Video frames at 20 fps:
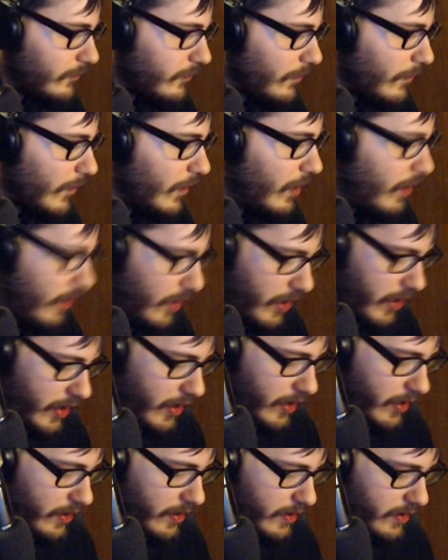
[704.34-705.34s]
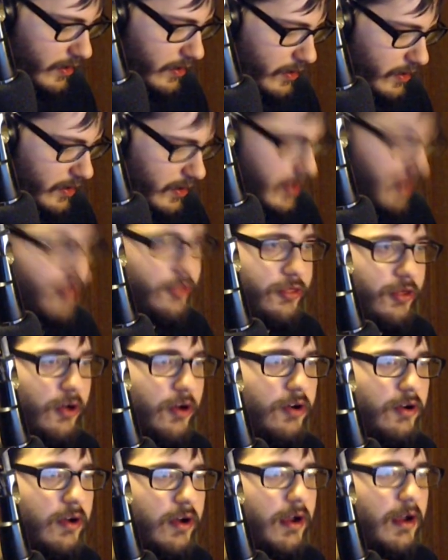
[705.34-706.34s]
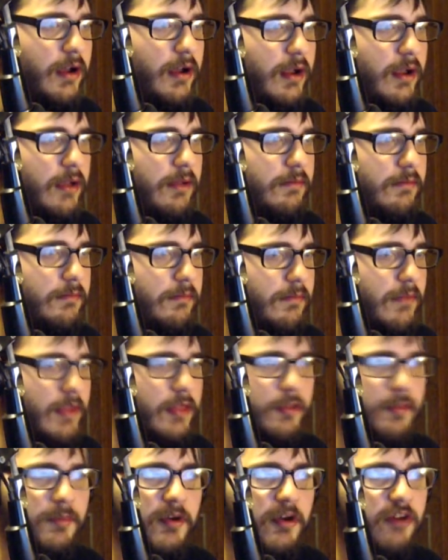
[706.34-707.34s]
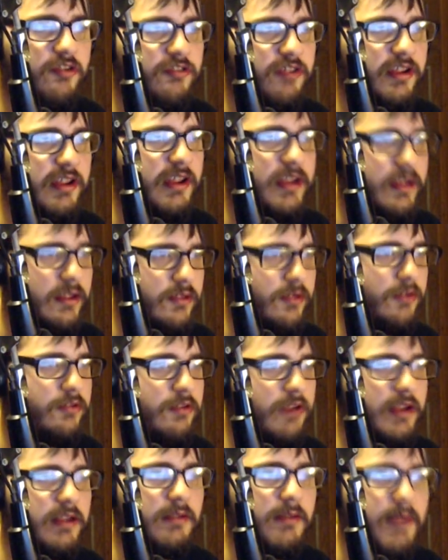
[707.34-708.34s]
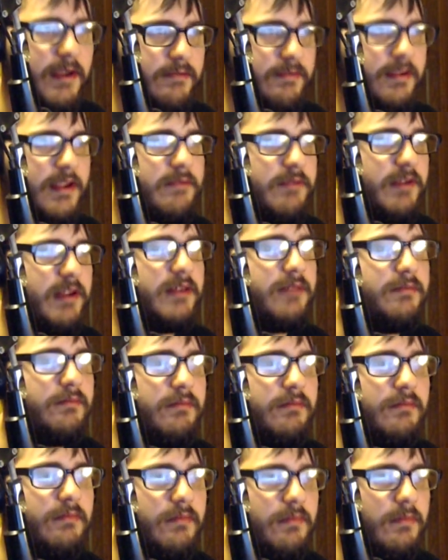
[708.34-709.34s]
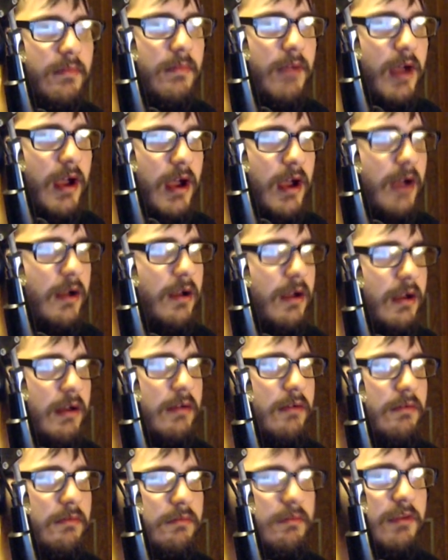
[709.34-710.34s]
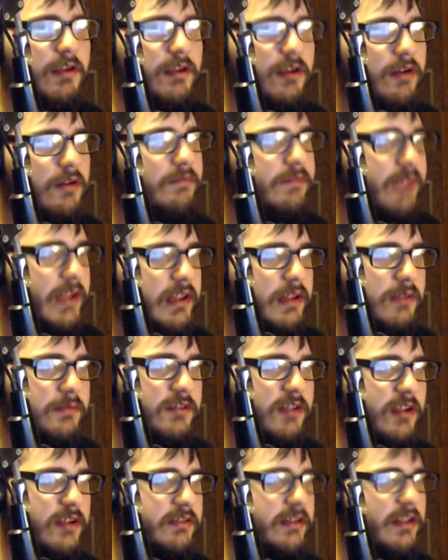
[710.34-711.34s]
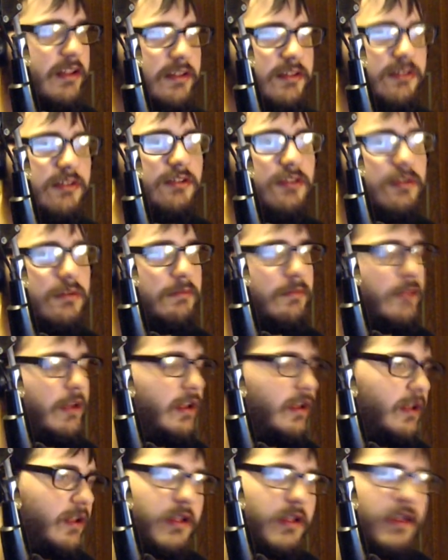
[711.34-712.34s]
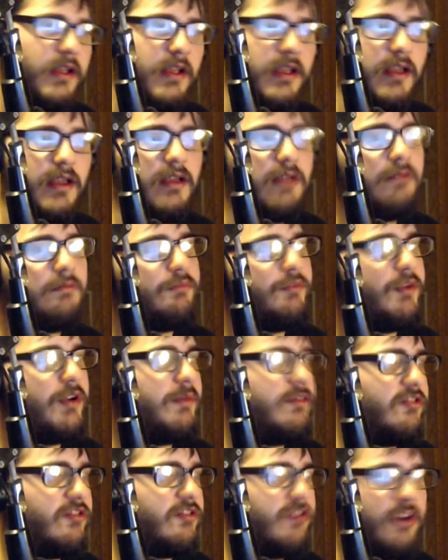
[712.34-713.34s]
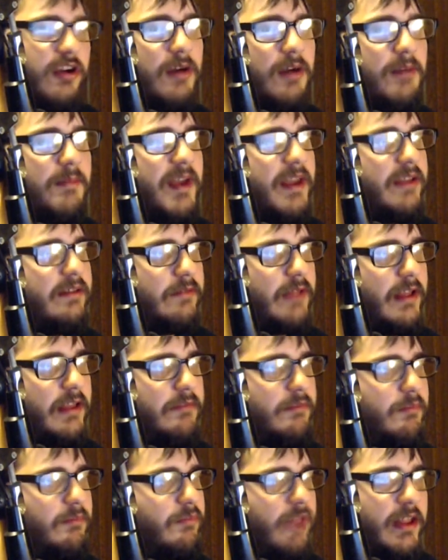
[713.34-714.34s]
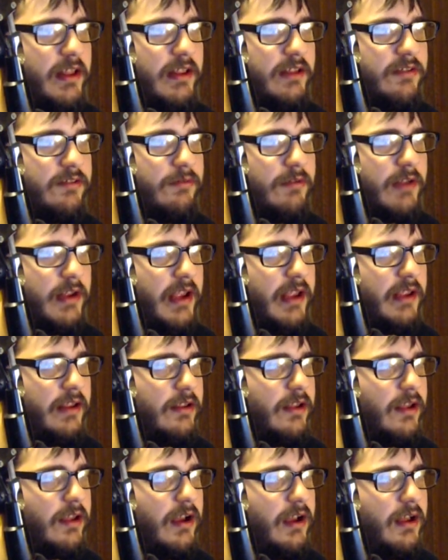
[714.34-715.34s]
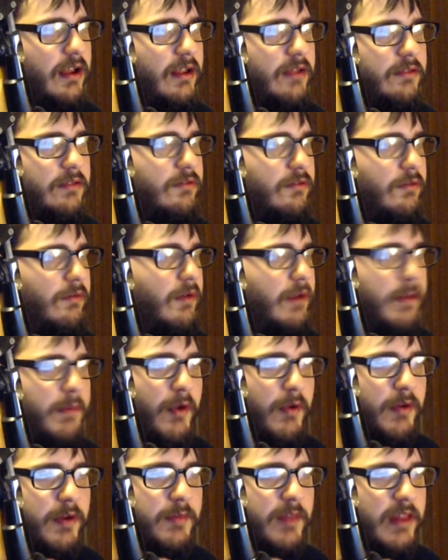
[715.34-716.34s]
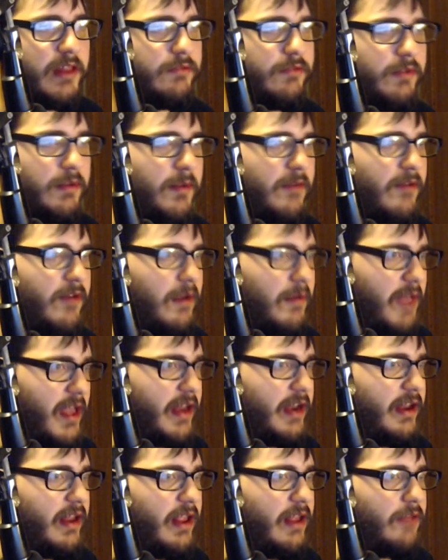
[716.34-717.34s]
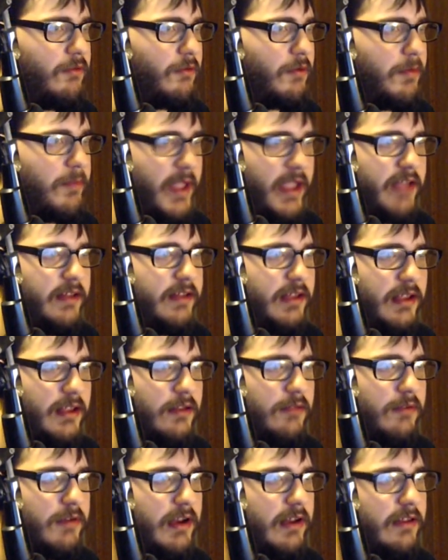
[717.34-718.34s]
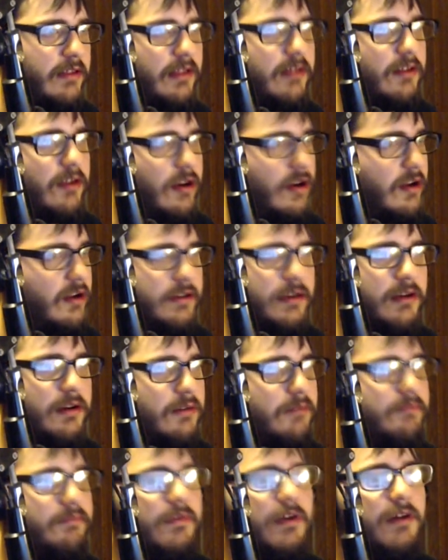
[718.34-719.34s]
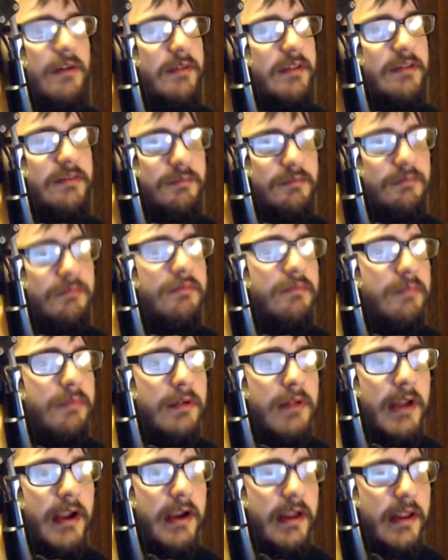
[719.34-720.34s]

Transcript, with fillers: uh, uh, anthropology. Those are like my favorite. Uh, what do you call them? Fandom songs. I listen to them pretty much. They're on my like playlist when I uh, like my work playlist whenever I'm editing or painting or anything. They're they're always blaring